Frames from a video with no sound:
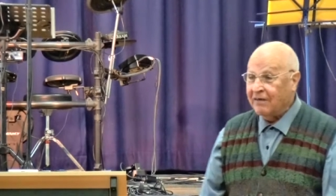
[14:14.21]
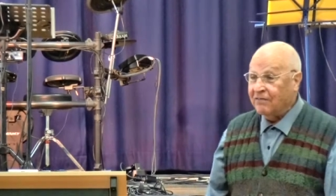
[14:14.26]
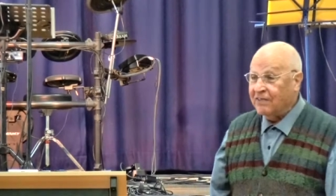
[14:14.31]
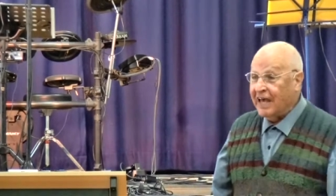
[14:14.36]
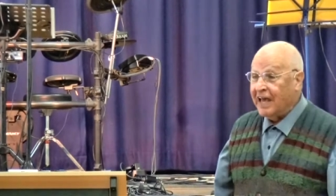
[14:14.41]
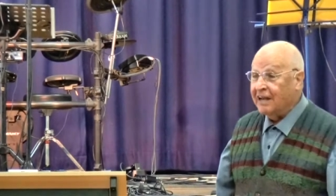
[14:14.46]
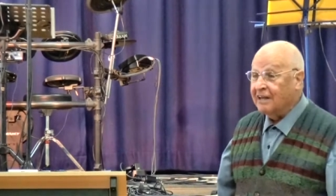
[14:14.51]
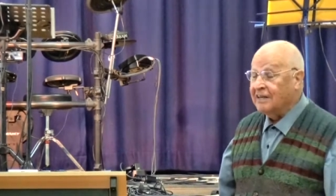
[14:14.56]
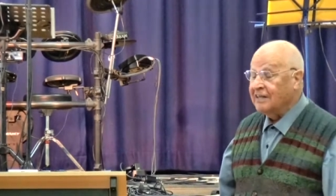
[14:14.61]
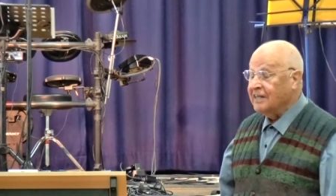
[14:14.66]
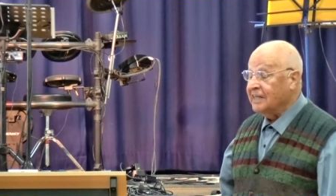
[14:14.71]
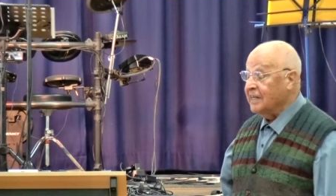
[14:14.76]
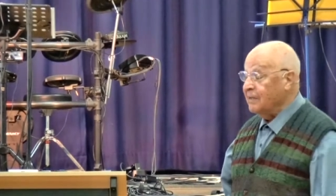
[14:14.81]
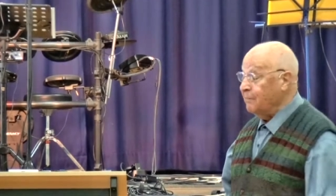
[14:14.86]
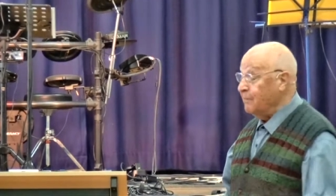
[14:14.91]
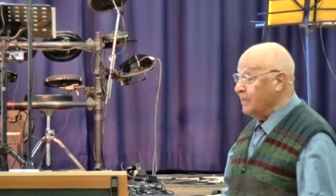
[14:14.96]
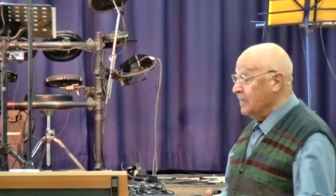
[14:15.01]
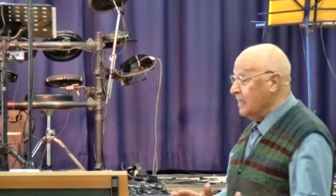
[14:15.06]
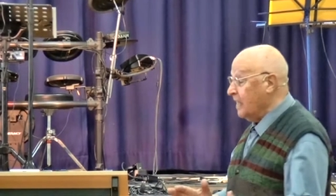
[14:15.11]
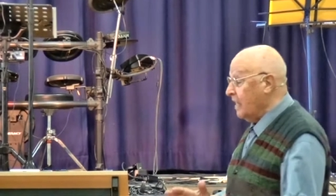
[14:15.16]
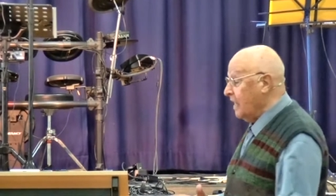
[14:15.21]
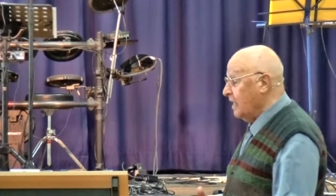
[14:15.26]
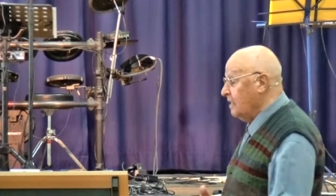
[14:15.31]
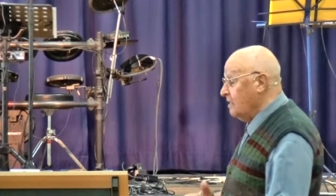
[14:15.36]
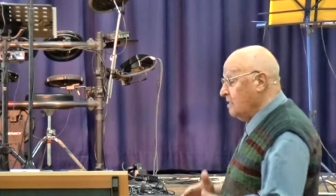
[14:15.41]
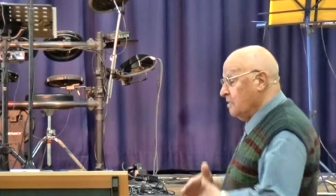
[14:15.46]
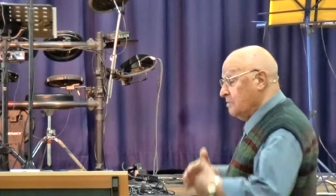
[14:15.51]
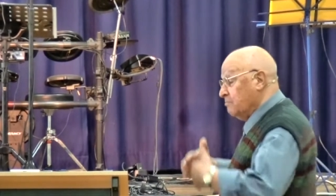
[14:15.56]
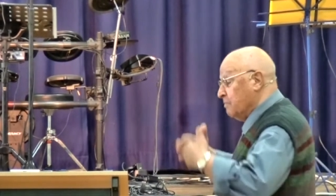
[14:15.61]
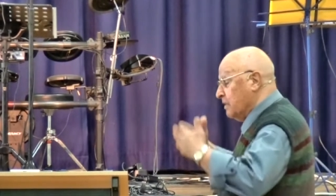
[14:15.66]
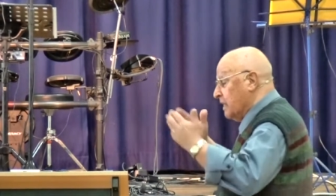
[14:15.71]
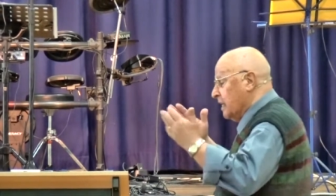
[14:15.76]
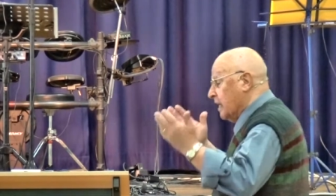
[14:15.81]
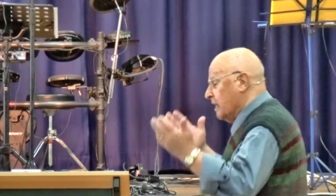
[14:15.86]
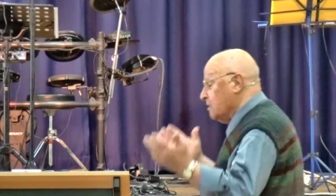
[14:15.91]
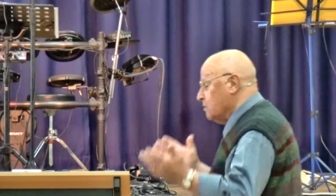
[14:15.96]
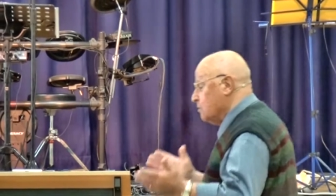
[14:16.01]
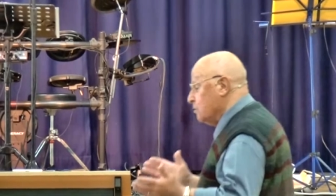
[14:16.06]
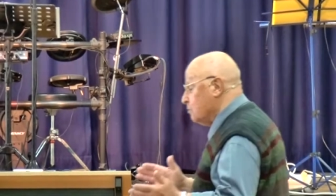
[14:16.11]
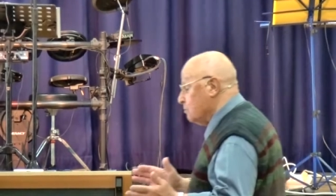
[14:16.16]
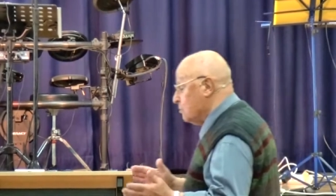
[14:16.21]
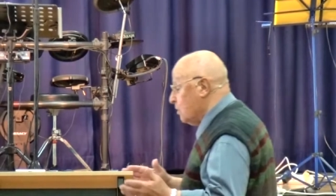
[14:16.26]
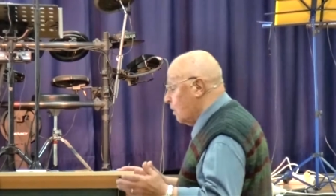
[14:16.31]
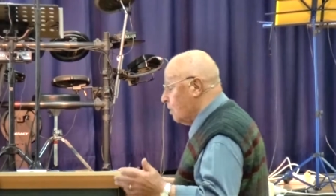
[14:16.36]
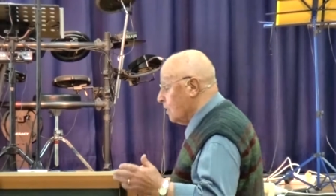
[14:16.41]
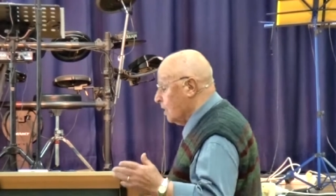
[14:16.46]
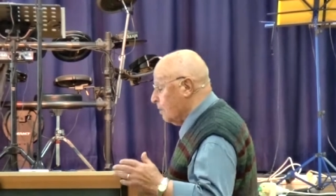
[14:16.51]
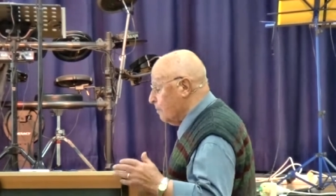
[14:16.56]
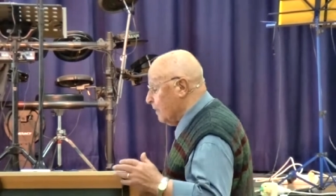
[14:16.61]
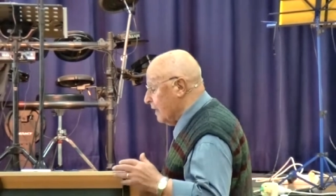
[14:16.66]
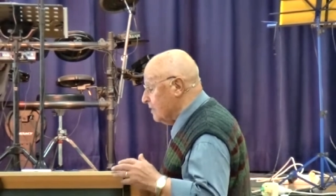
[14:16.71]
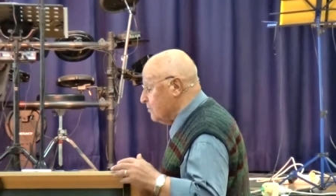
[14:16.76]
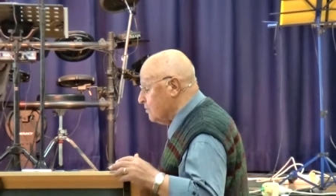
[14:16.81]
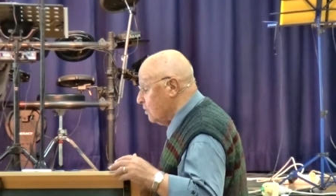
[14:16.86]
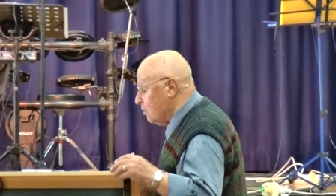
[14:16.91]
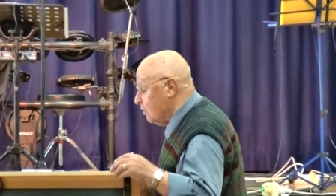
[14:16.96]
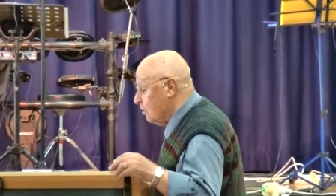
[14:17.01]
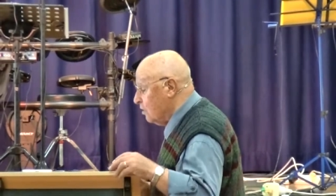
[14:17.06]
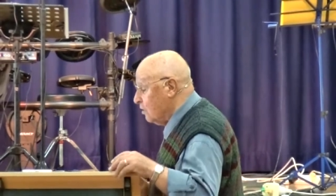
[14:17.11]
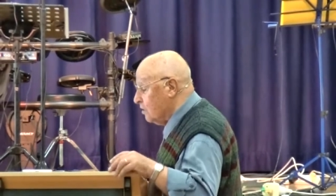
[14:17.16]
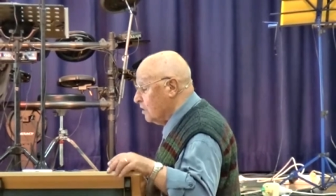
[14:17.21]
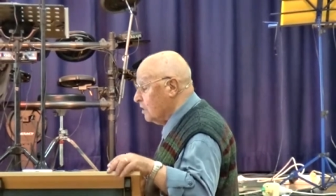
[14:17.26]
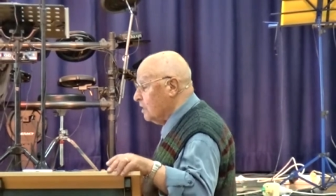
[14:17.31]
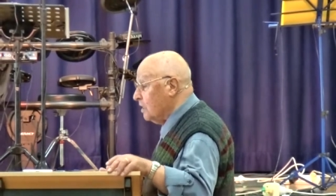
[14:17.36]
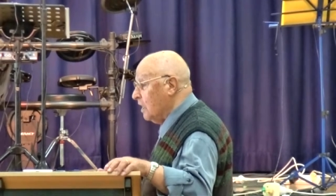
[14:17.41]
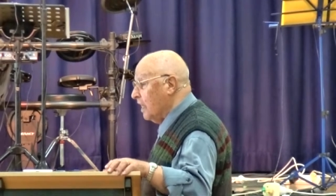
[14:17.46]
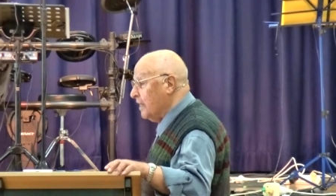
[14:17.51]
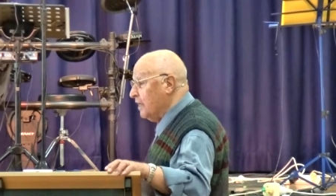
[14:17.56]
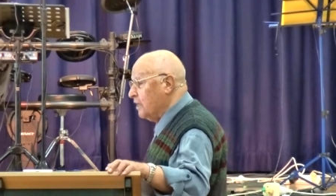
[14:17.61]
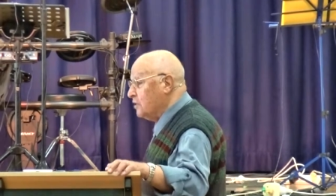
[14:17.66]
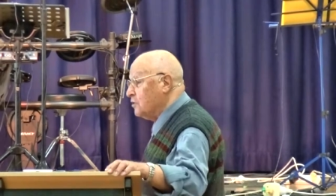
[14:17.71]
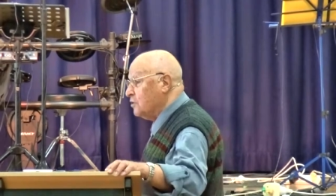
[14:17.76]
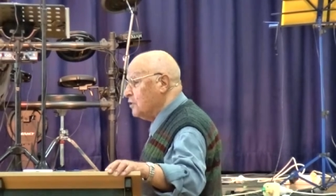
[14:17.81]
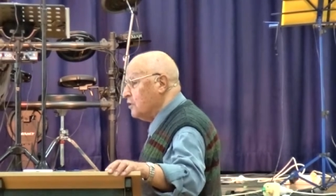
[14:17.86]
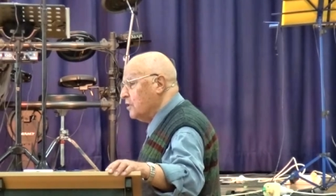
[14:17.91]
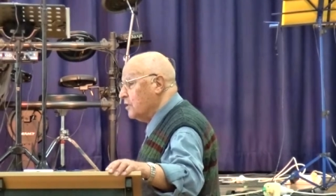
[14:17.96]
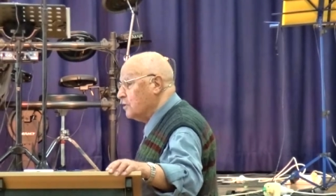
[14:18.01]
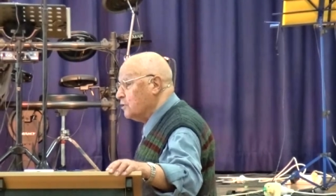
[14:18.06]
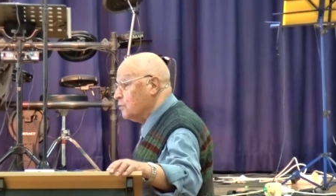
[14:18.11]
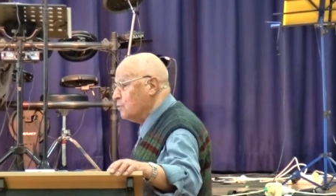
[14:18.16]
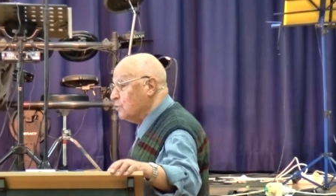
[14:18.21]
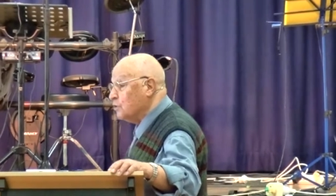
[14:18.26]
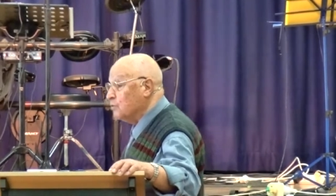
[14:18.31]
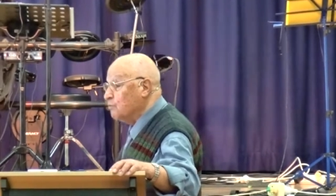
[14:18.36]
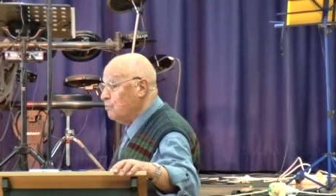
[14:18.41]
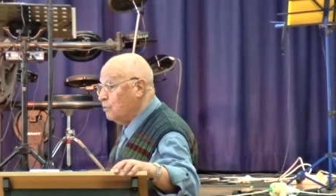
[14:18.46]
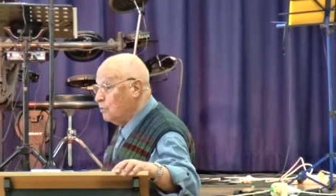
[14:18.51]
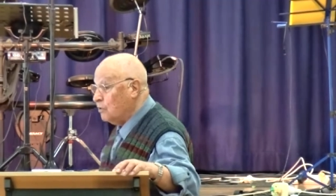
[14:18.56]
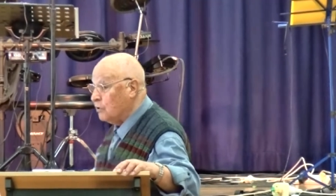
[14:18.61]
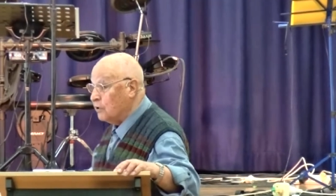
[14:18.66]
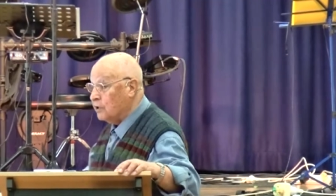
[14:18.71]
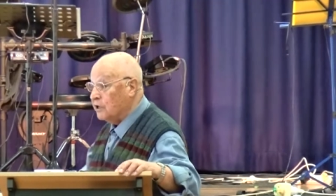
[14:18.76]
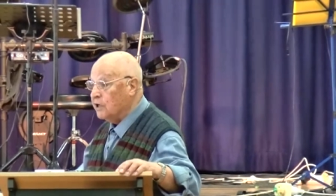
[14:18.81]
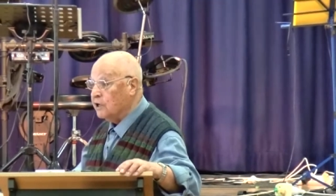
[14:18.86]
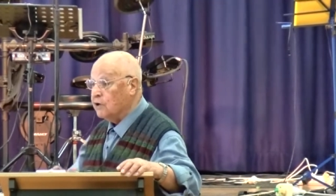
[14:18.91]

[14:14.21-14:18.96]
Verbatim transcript: Then he began, he began to talk about the Lord, and a church was born.